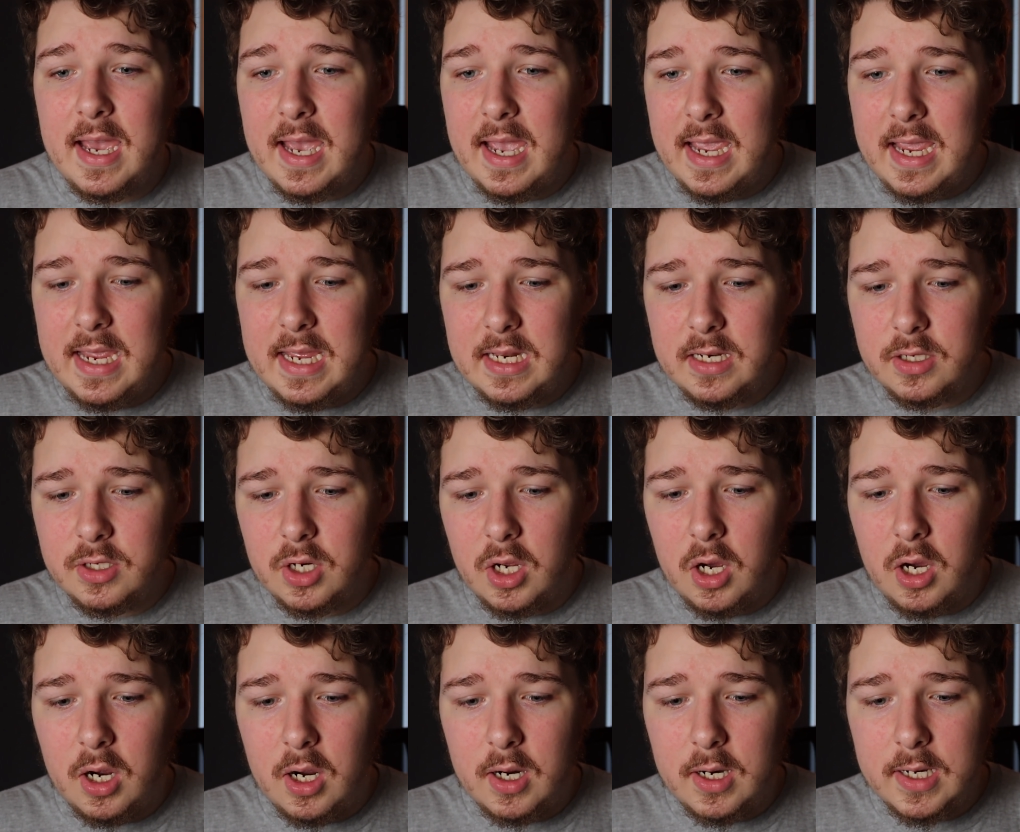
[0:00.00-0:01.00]
And
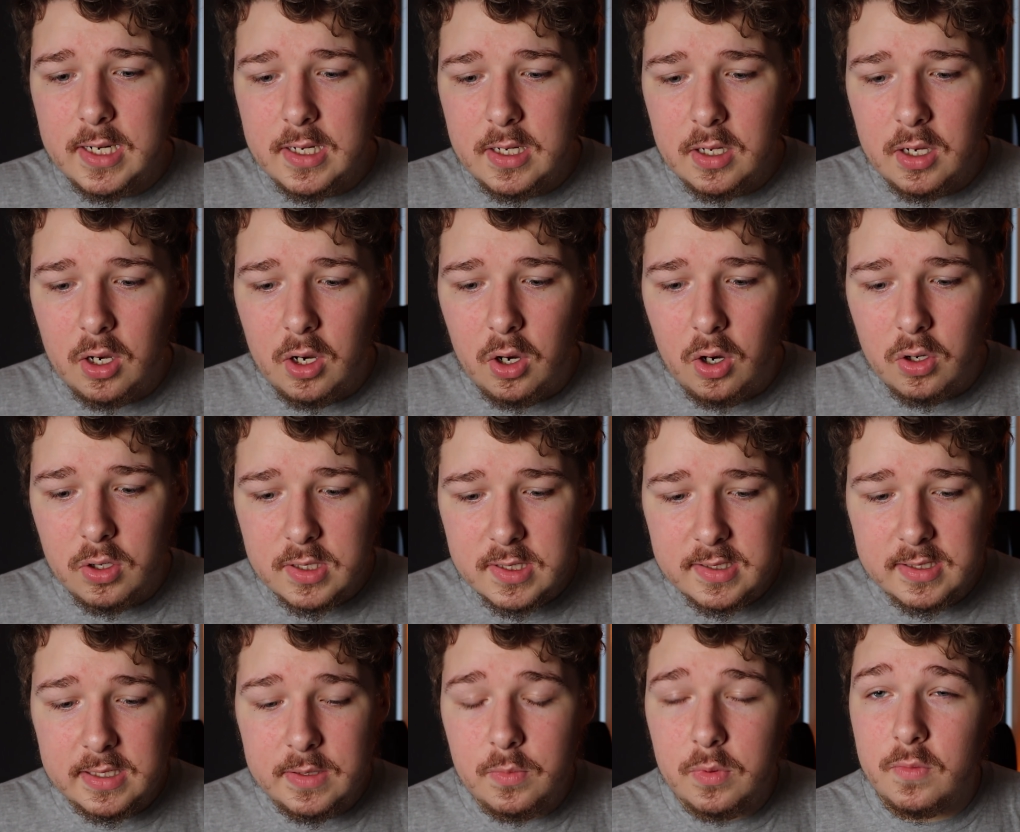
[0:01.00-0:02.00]
I
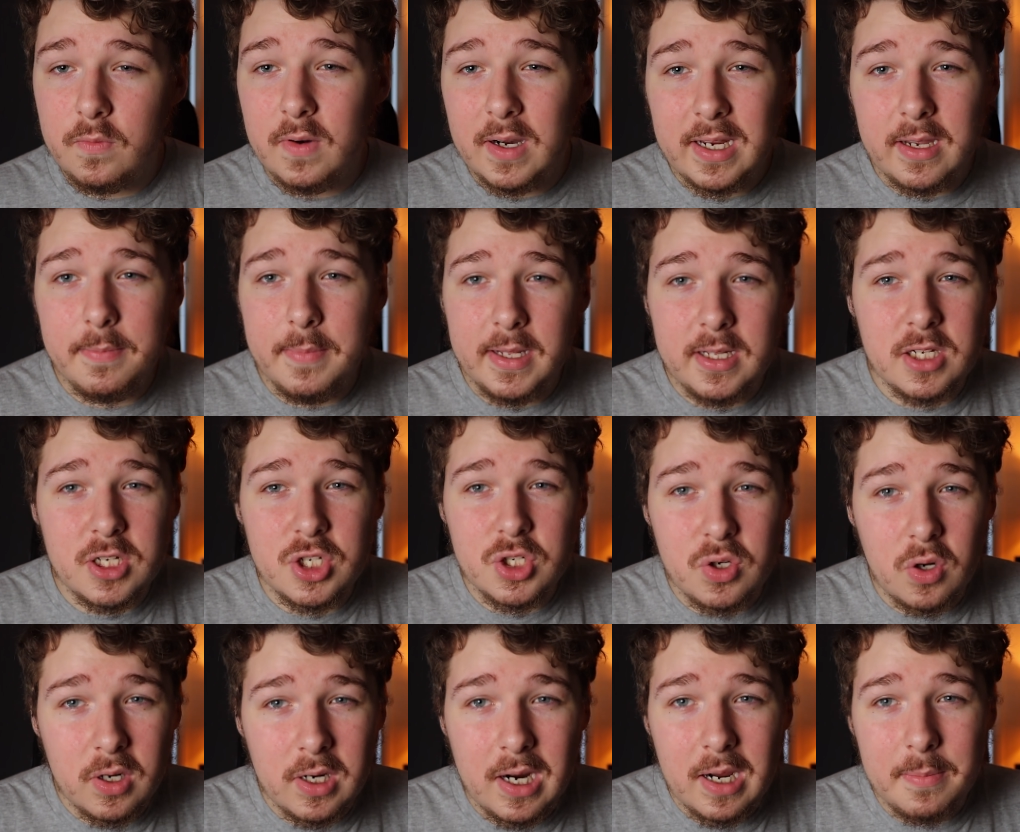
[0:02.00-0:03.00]
honestly would recommend the
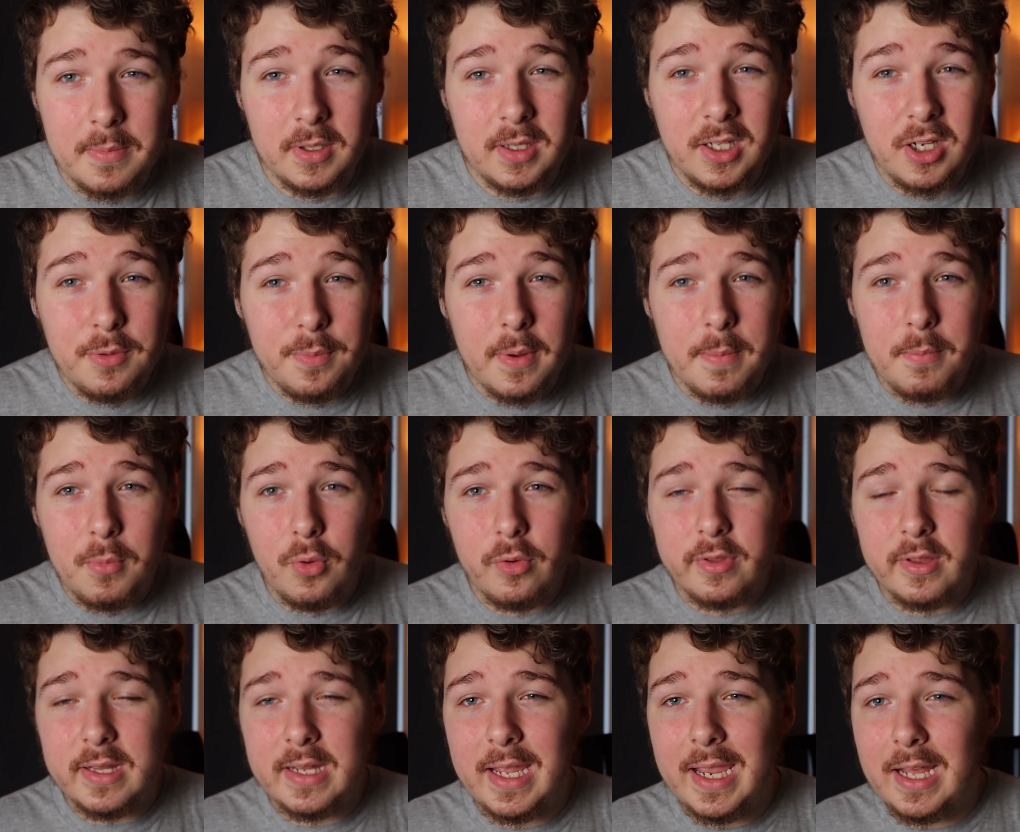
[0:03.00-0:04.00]
strong arm a little bit more
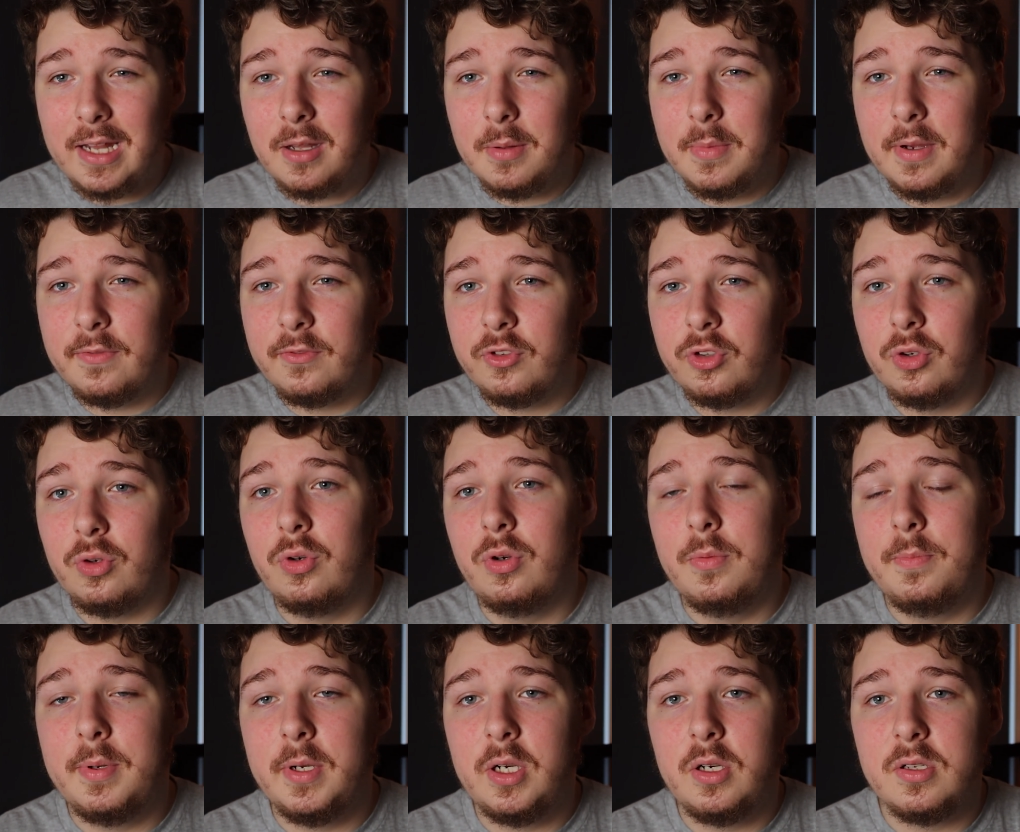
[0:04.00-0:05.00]
than the LMF II
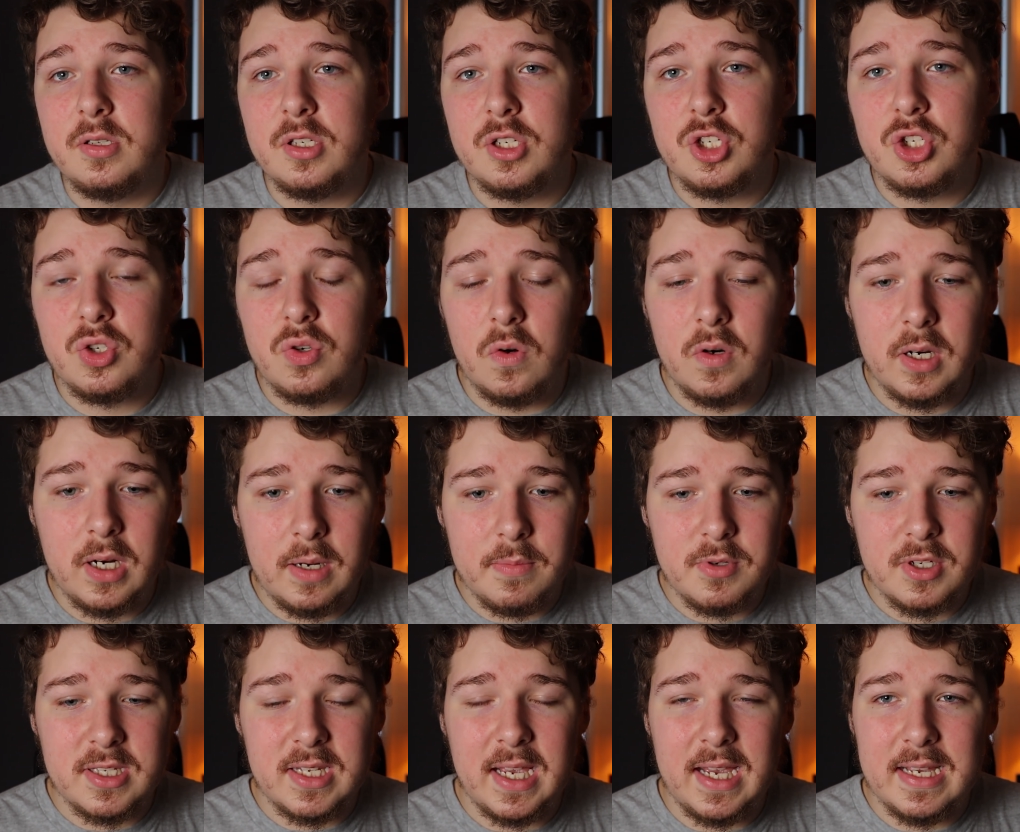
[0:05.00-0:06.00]
because the strong arm
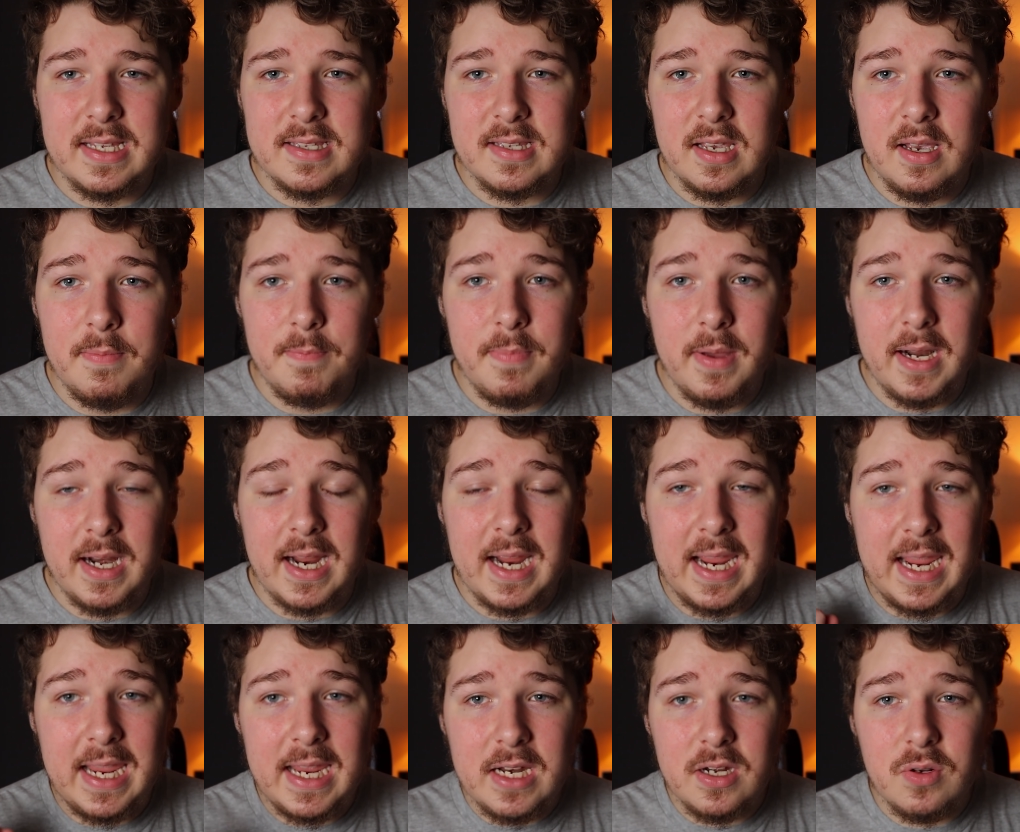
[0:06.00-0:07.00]
just has a better
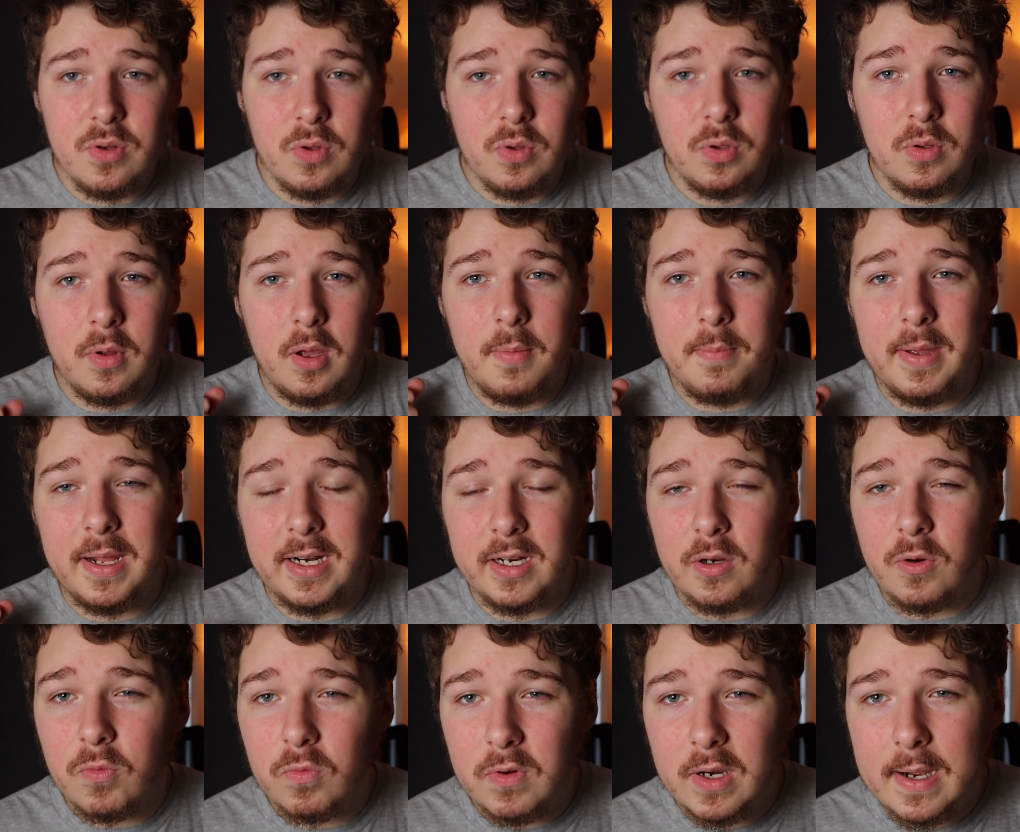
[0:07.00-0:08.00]
handle, a better
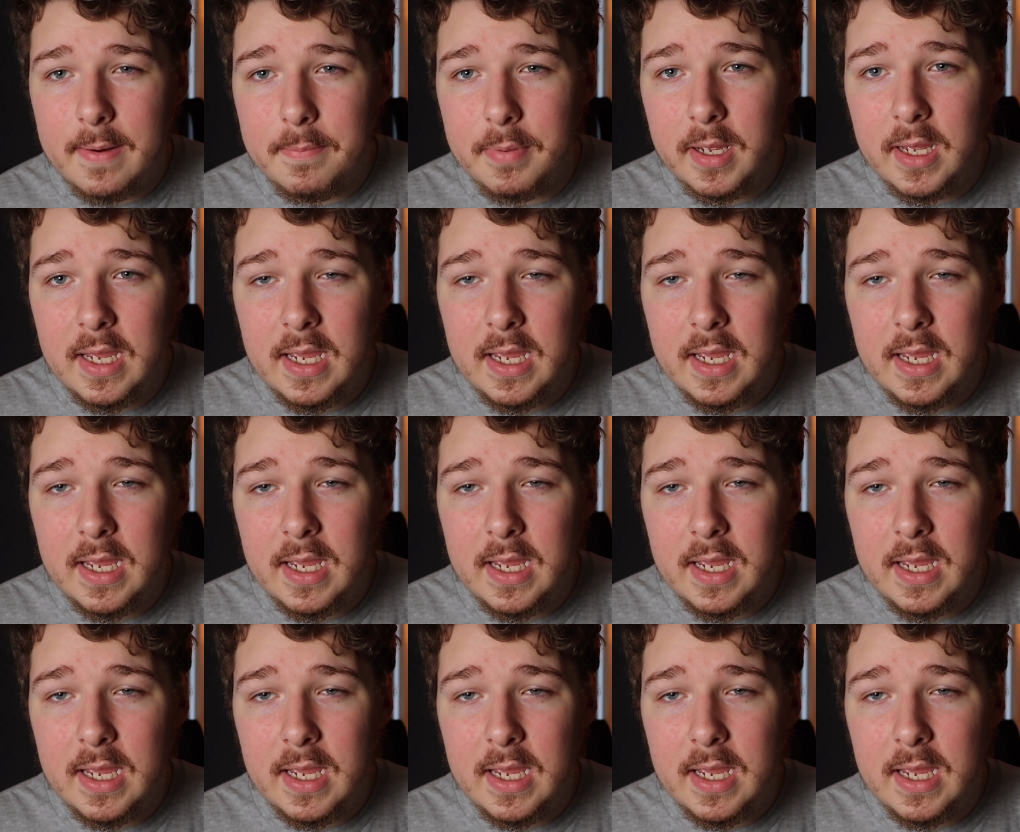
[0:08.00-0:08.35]
grip,